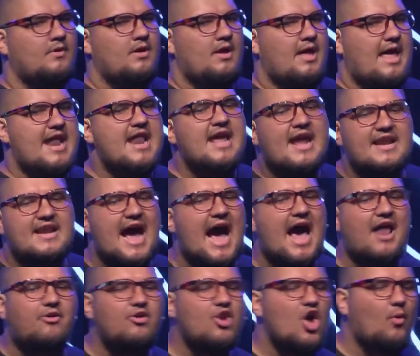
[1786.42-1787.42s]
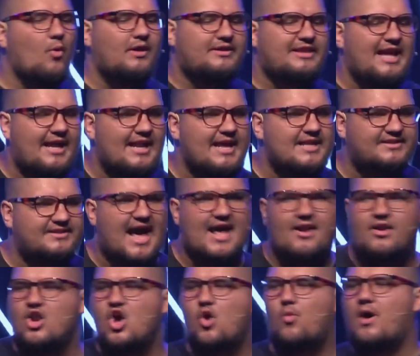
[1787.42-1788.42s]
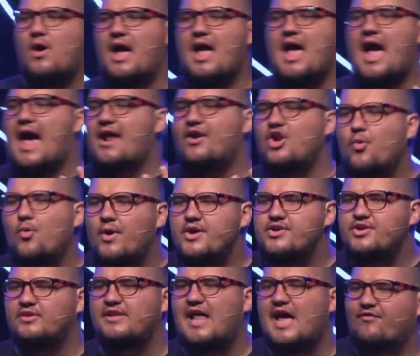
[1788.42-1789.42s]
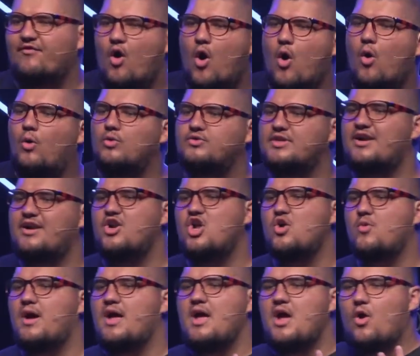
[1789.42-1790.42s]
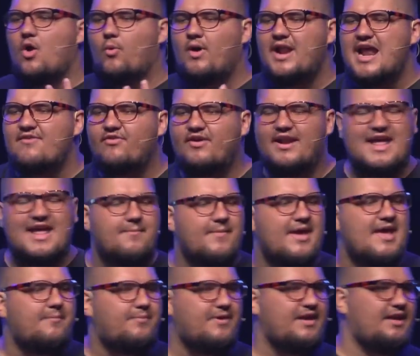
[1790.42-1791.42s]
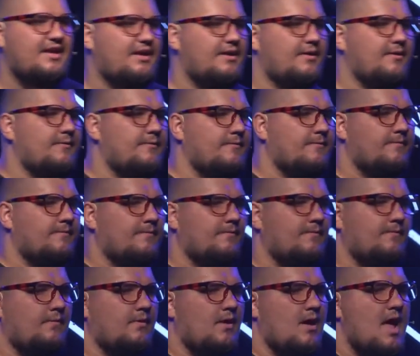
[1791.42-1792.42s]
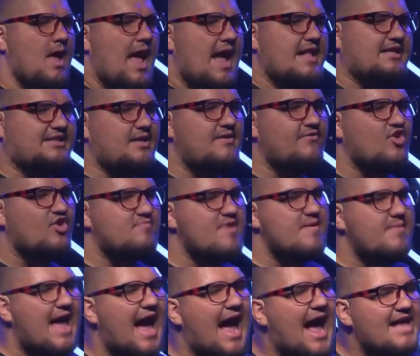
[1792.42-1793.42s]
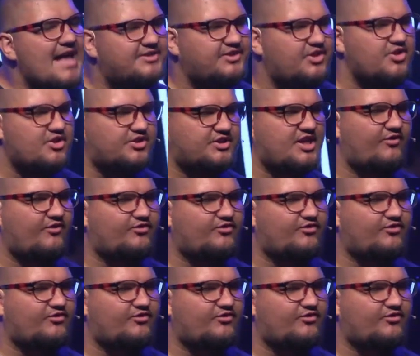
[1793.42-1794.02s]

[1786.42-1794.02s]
And again, I don't know what that is. I don't know what I don't know what your life holds. I don't know what whatever it may be. And some of you are maybe asking yourself